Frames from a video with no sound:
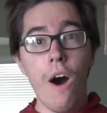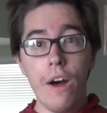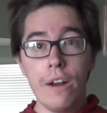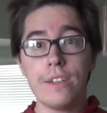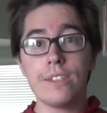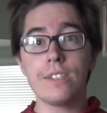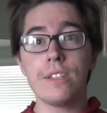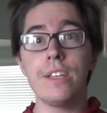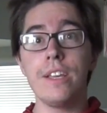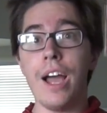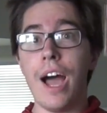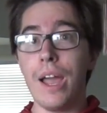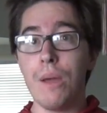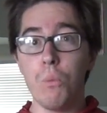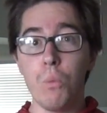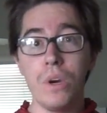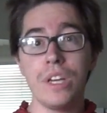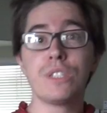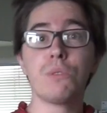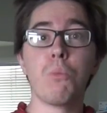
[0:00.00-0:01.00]
Honestly, I
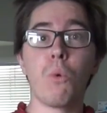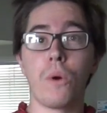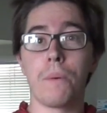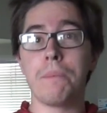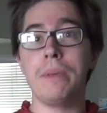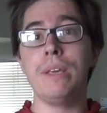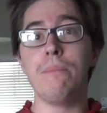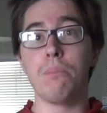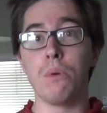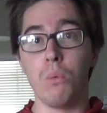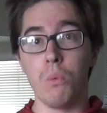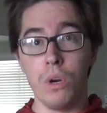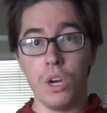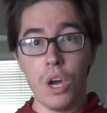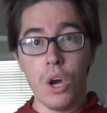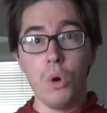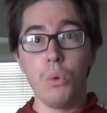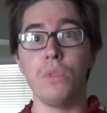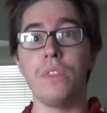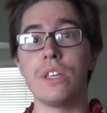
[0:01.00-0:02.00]
wish more people
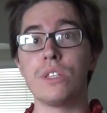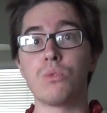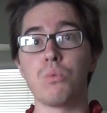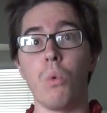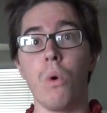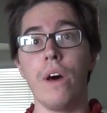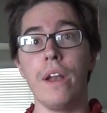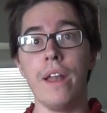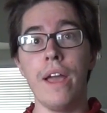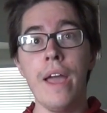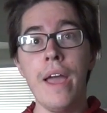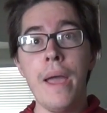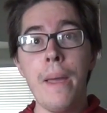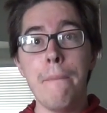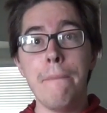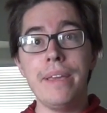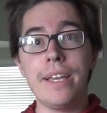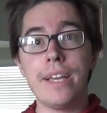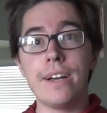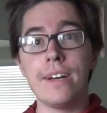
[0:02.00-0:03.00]
would own this one
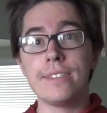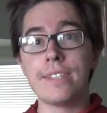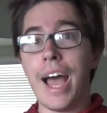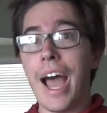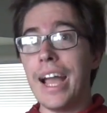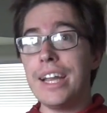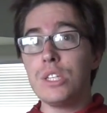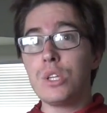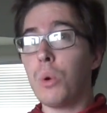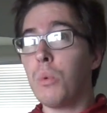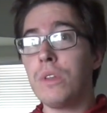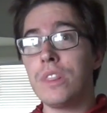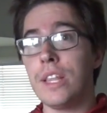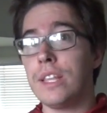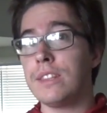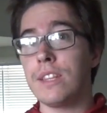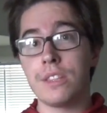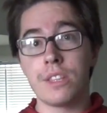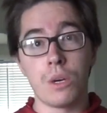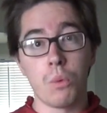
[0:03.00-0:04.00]
because I don't
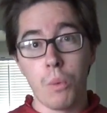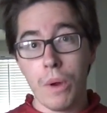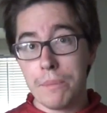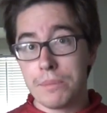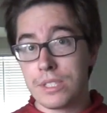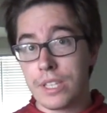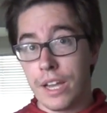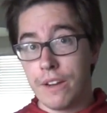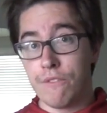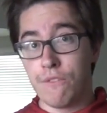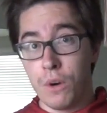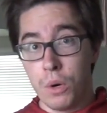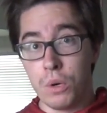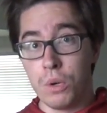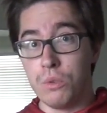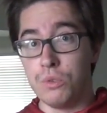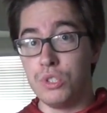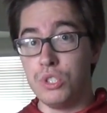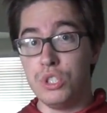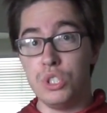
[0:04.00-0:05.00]
think that their website
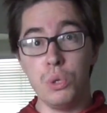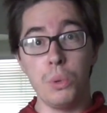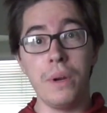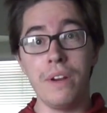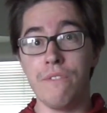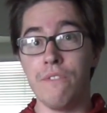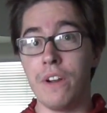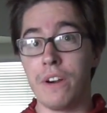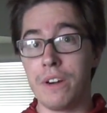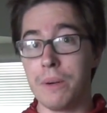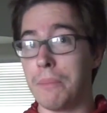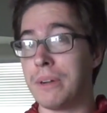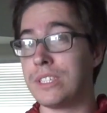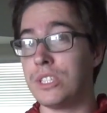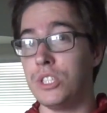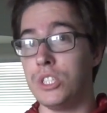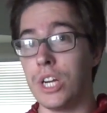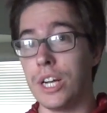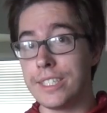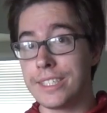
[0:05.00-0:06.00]
photos do it very
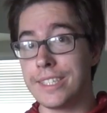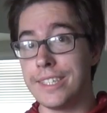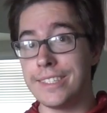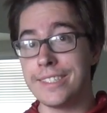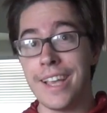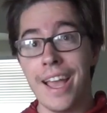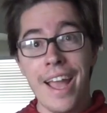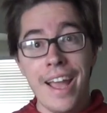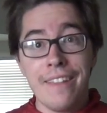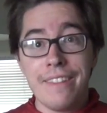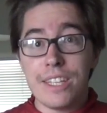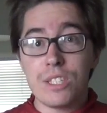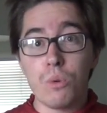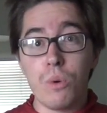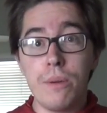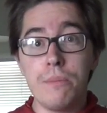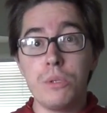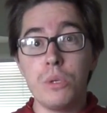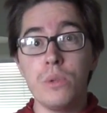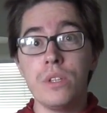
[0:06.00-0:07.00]
much justice. And that's
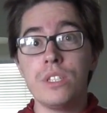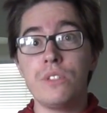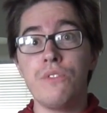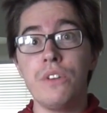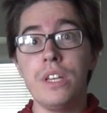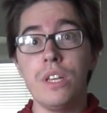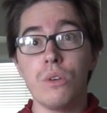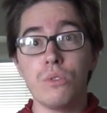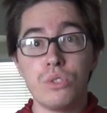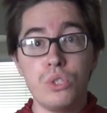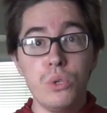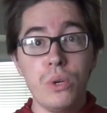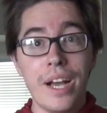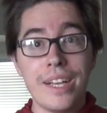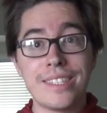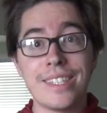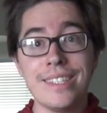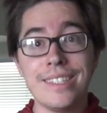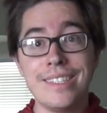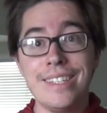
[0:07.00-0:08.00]
why I'm doing this video so you
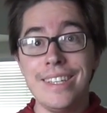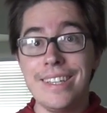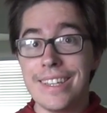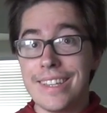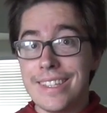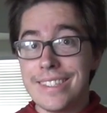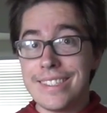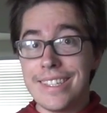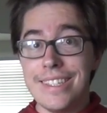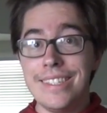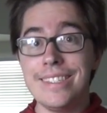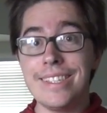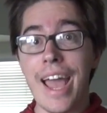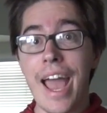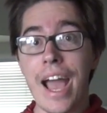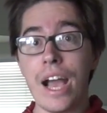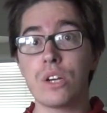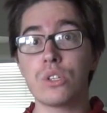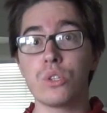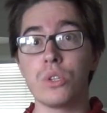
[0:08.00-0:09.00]
guys can see that this is
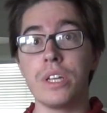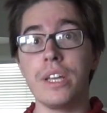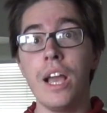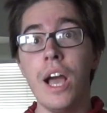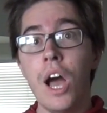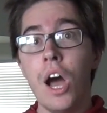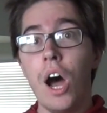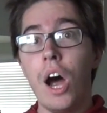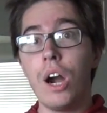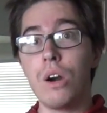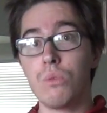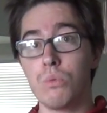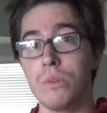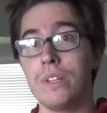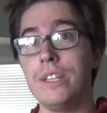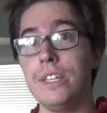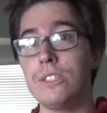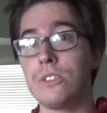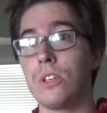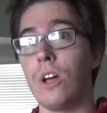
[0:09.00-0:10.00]
actually a
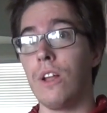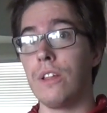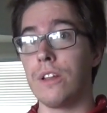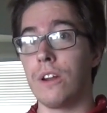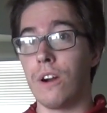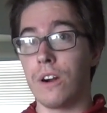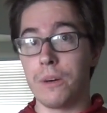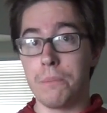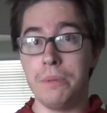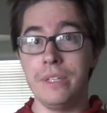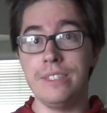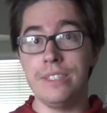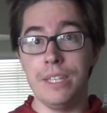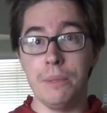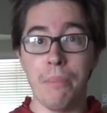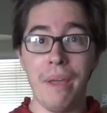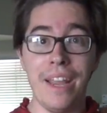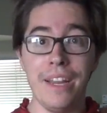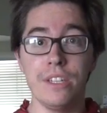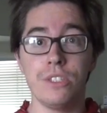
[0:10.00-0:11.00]
really solid
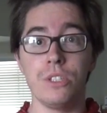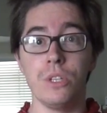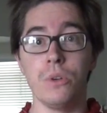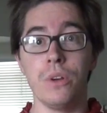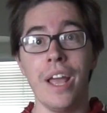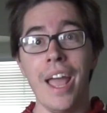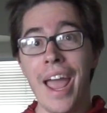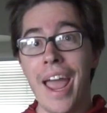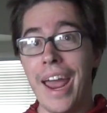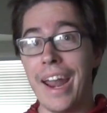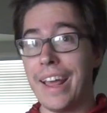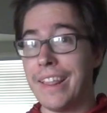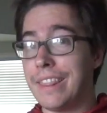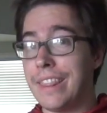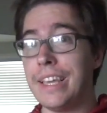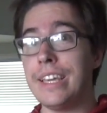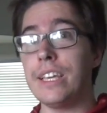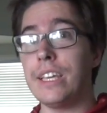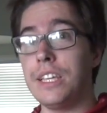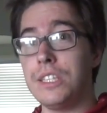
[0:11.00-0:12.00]
RPC paint suit and I
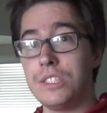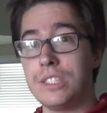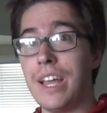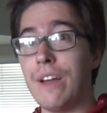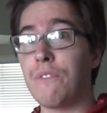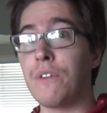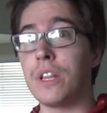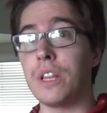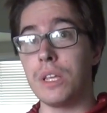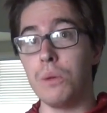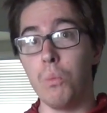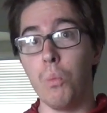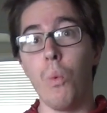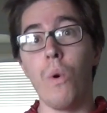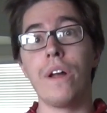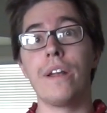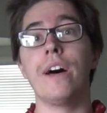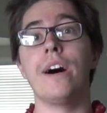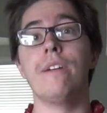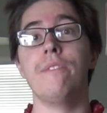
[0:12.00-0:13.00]
think is definitely
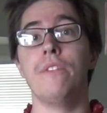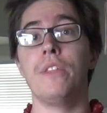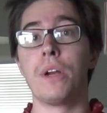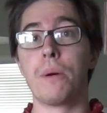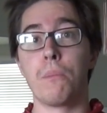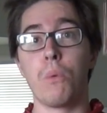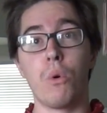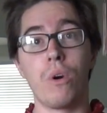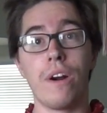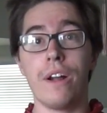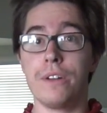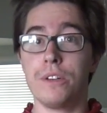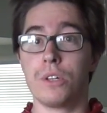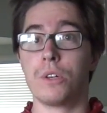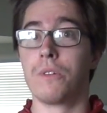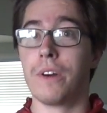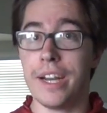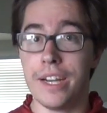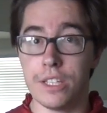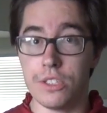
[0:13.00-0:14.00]
one of their more
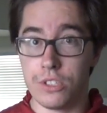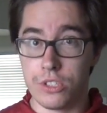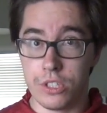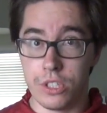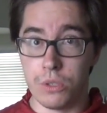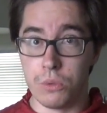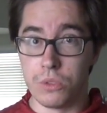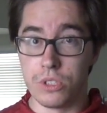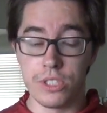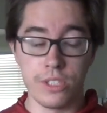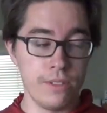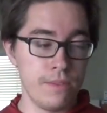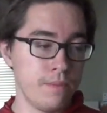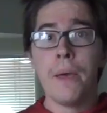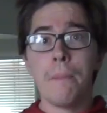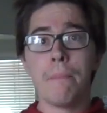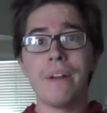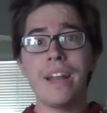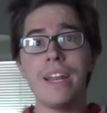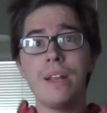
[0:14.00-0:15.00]
underrated suits.
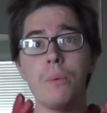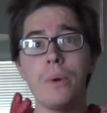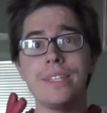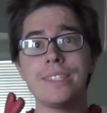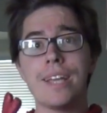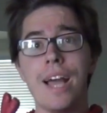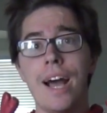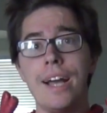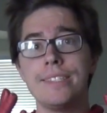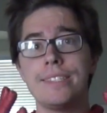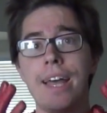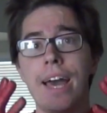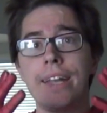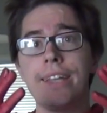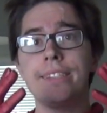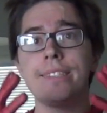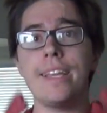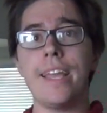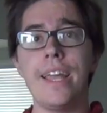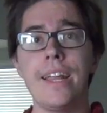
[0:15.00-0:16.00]
But anyways, guys,
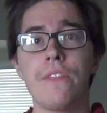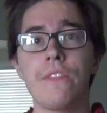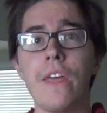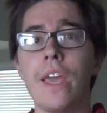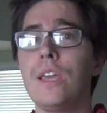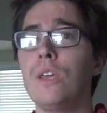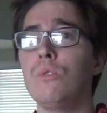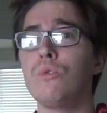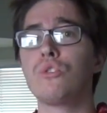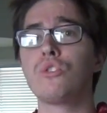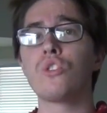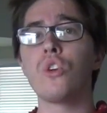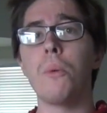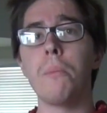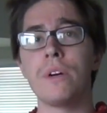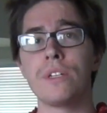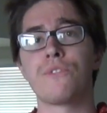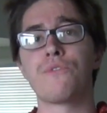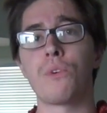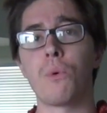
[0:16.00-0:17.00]
that is it. Thank you so
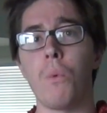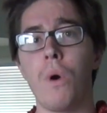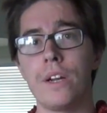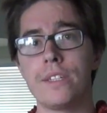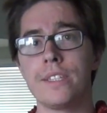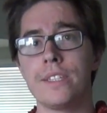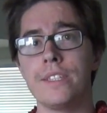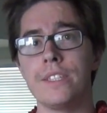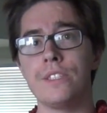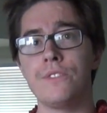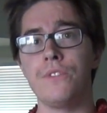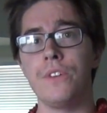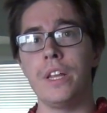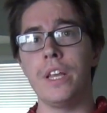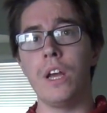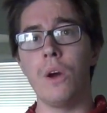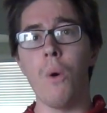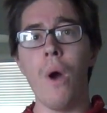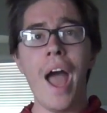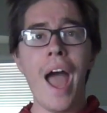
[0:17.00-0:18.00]
much for watching this
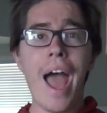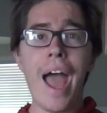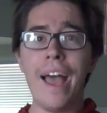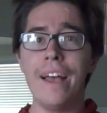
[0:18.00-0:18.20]
video.